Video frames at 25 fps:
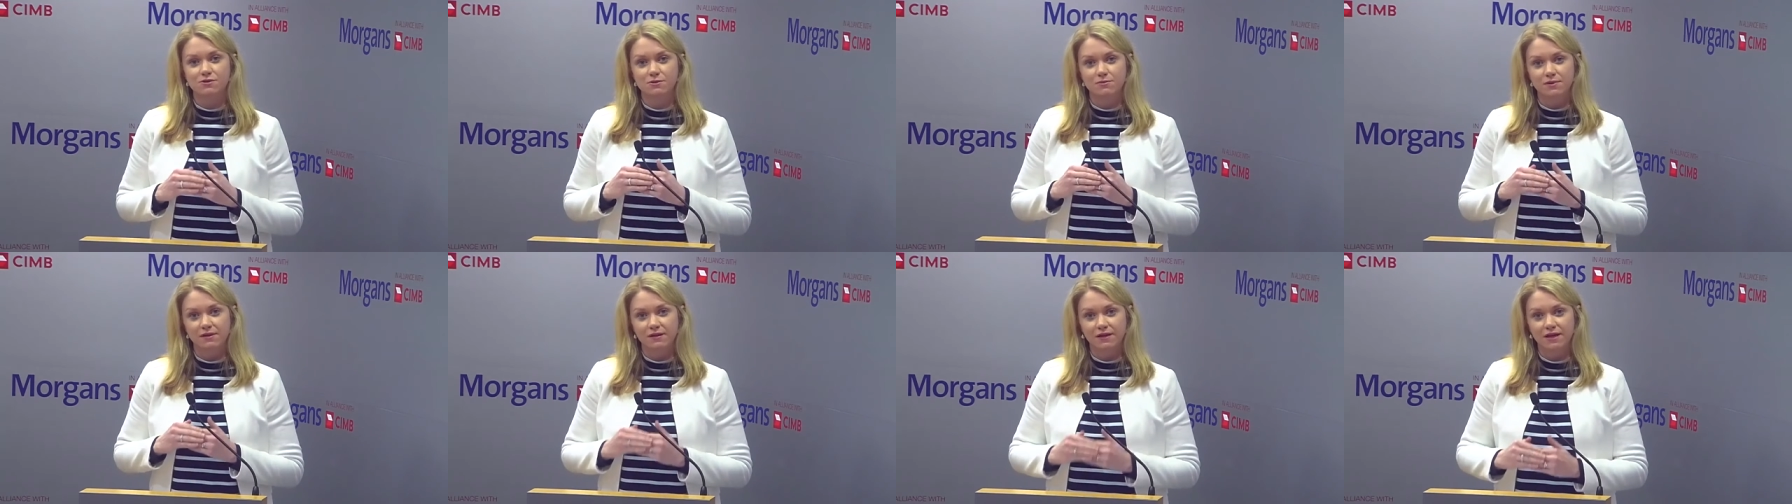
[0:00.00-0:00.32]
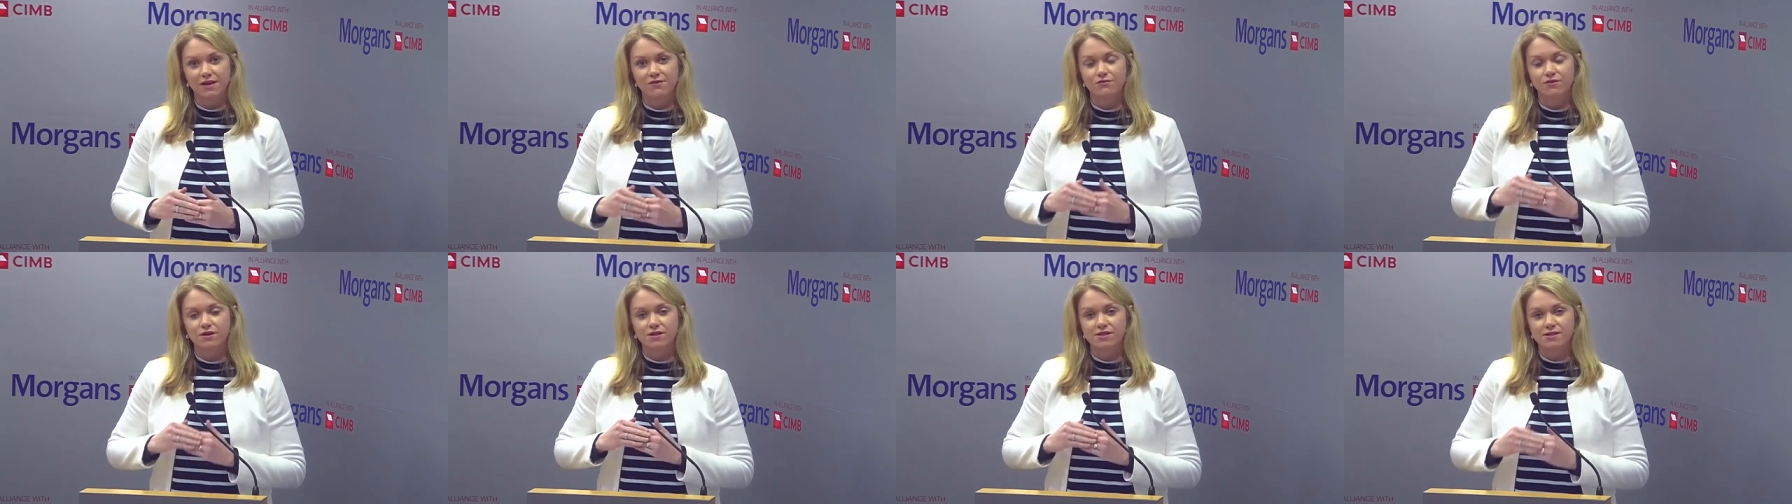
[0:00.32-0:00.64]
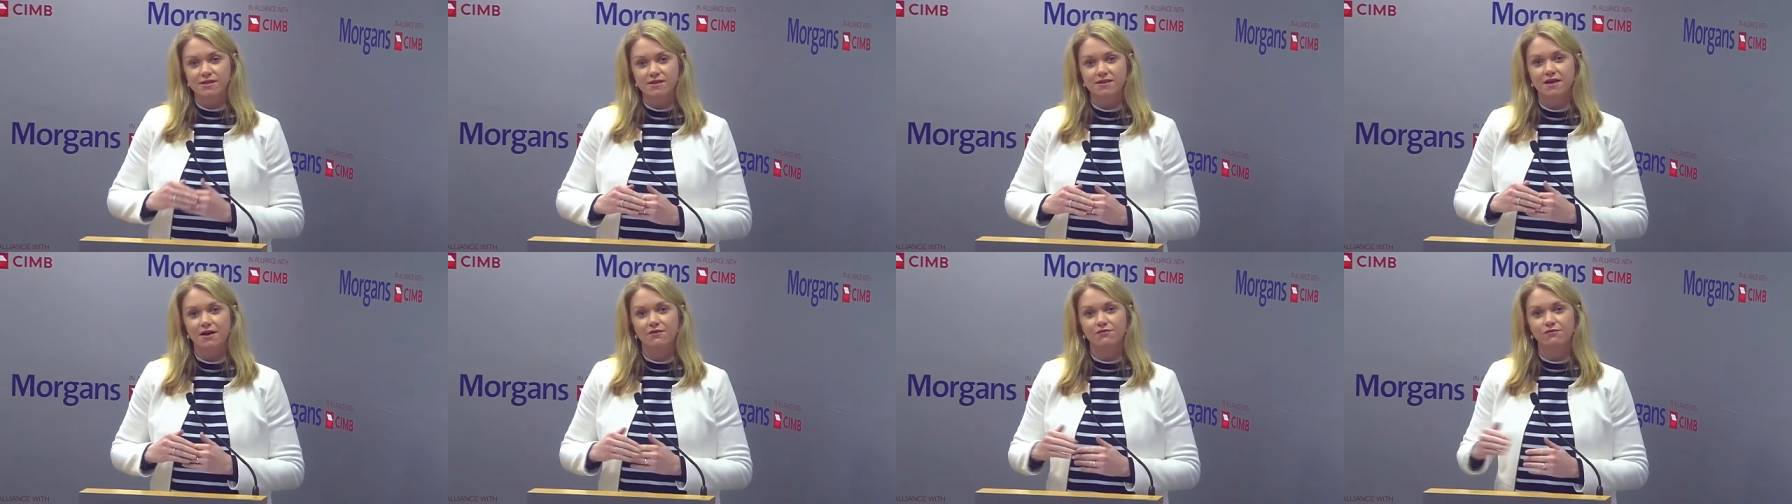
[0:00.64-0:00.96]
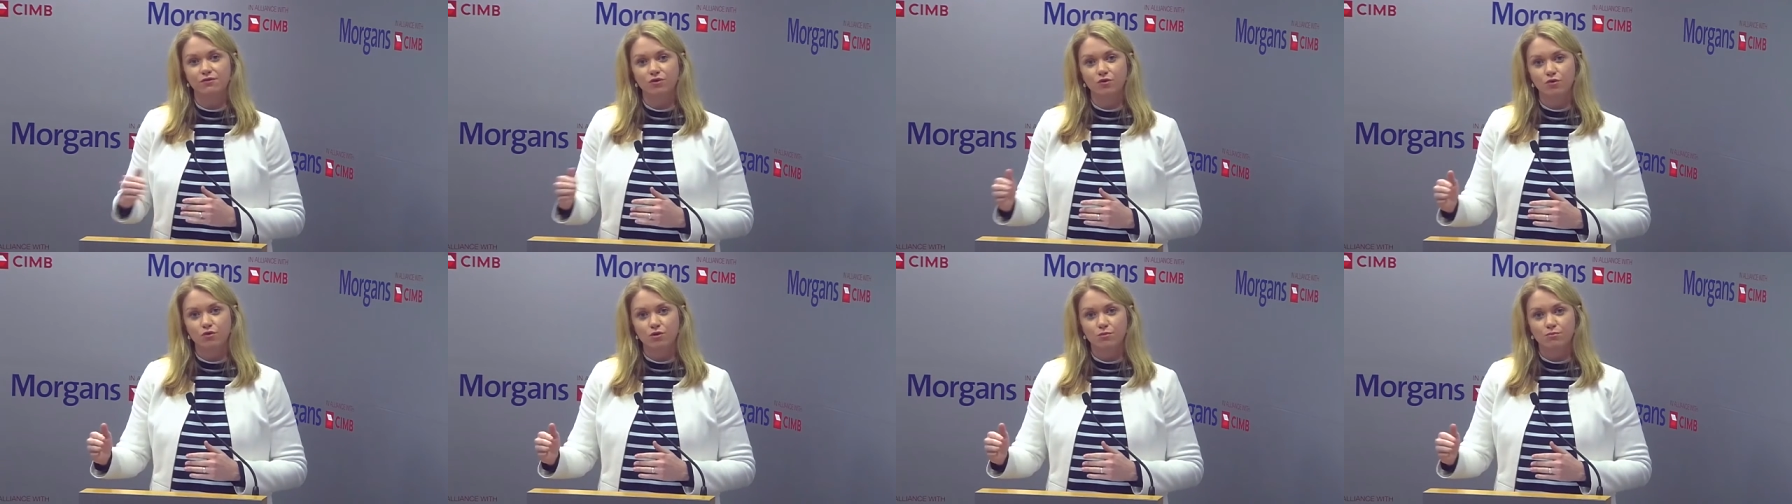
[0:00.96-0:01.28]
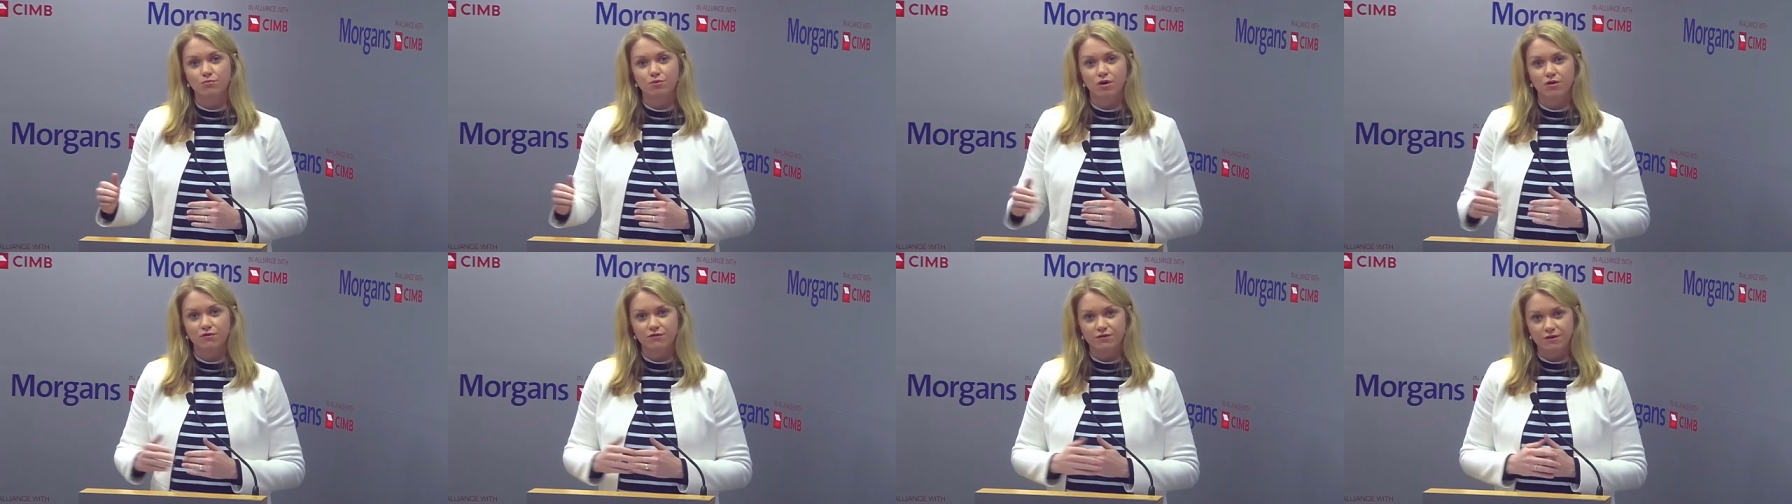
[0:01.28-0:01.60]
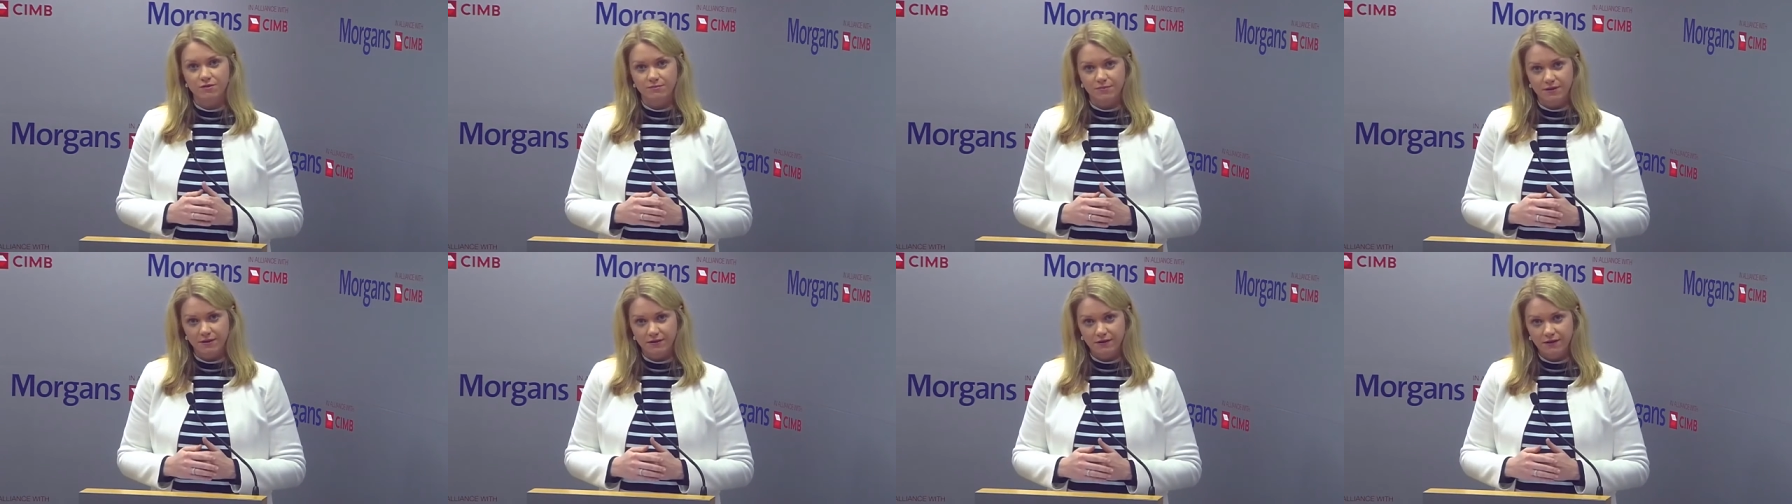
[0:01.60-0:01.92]
we believe we see that floor in
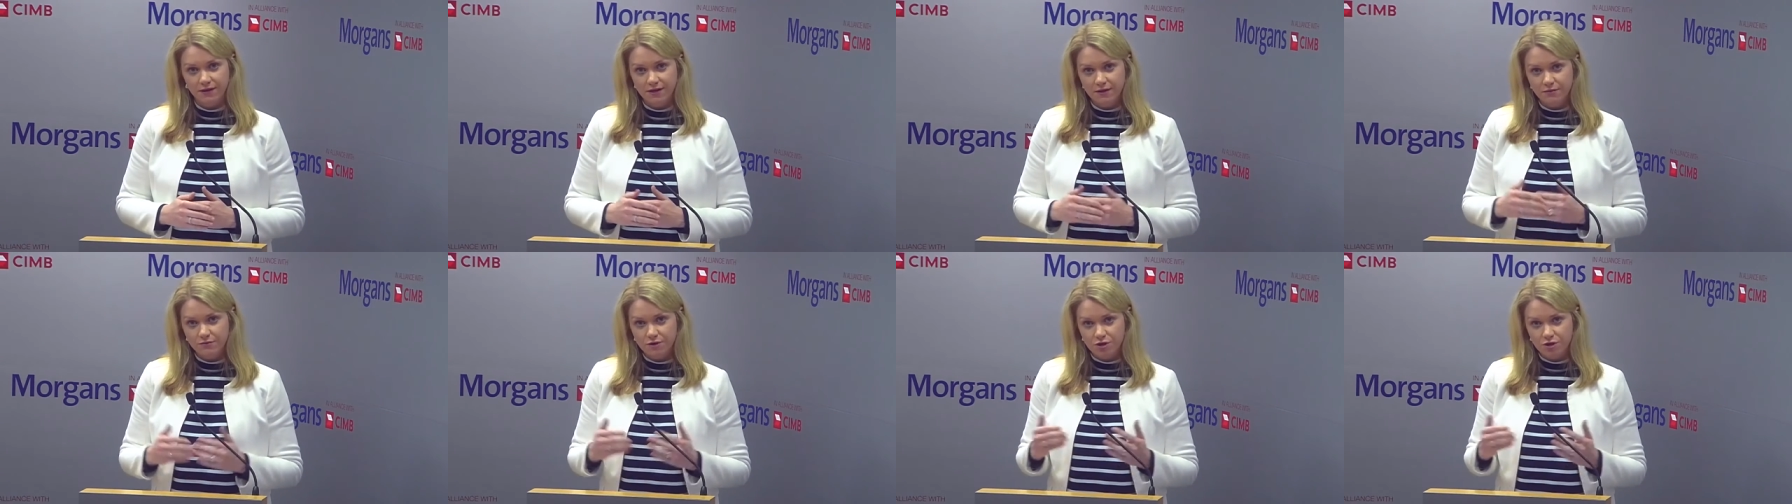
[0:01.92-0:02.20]
profitability,